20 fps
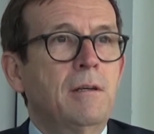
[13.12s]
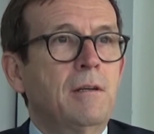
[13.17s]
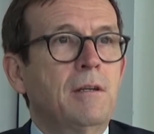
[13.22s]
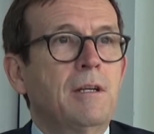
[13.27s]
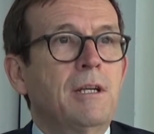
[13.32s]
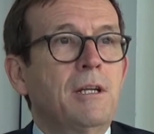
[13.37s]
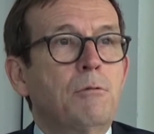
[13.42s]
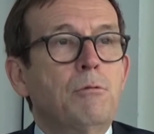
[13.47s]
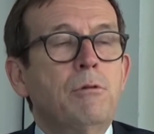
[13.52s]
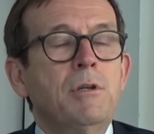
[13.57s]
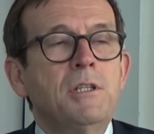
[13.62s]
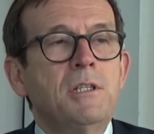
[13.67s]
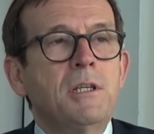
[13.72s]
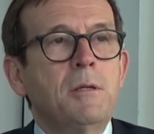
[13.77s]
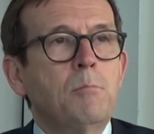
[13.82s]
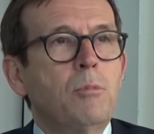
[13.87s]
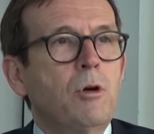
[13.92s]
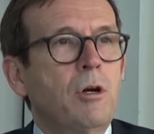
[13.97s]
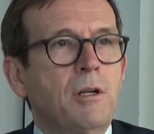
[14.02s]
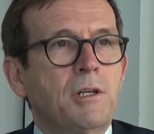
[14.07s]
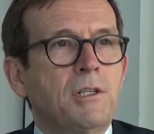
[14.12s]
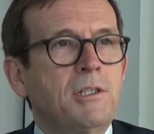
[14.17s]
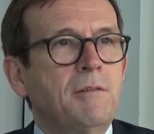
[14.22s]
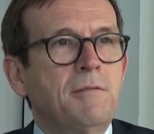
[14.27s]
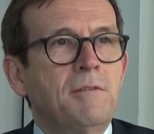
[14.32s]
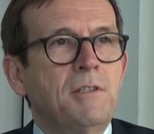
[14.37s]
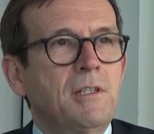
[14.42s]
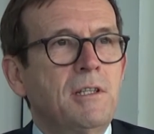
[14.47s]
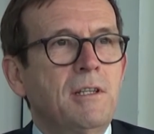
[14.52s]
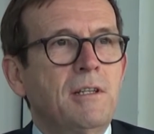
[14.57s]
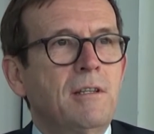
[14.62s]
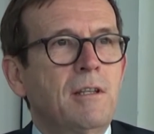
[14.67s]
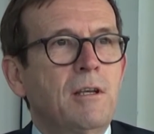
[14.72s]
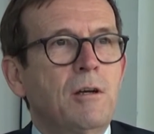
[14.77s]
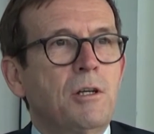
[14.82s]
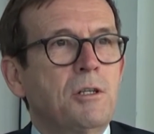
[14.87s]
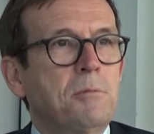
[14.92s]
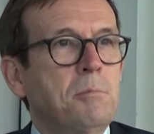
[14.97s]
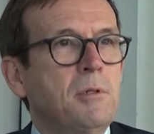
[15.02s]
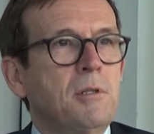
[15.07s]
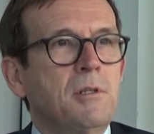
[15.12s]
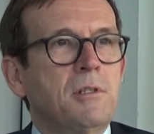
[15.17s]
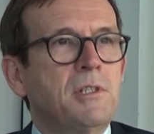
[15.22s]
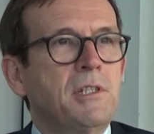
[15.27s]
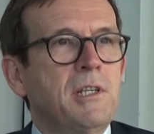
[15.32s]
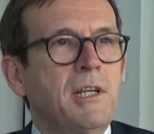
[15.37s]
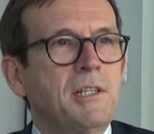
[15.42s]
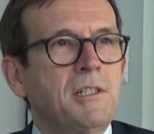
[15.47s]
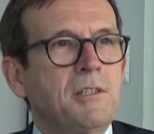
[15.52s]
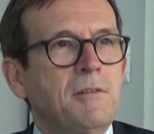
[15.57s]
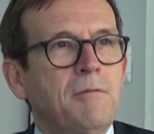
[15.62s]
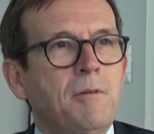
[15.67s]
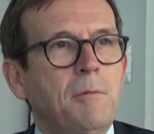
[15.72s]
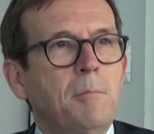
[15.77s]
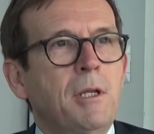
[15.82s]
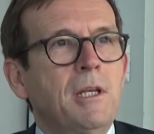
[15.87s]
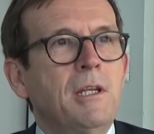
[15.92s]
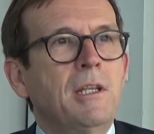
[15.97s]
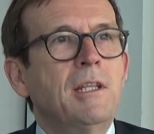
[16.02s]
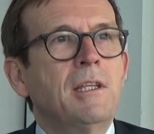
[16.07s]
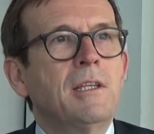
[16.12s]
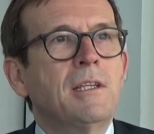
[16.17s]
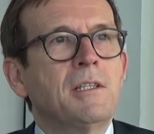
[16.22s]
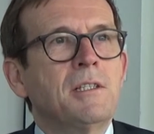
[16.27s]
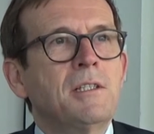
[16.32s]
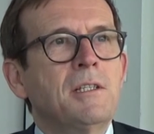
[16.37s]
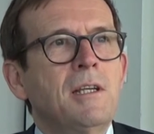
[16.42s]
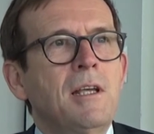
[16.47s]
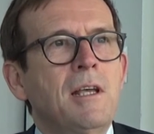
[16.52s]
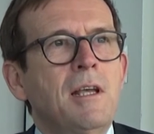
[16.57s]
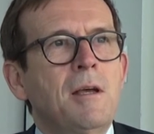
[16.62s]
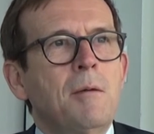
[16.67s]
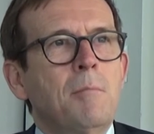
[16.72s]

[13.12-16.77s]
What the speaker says: increasing productivity in the hospital sector for many years,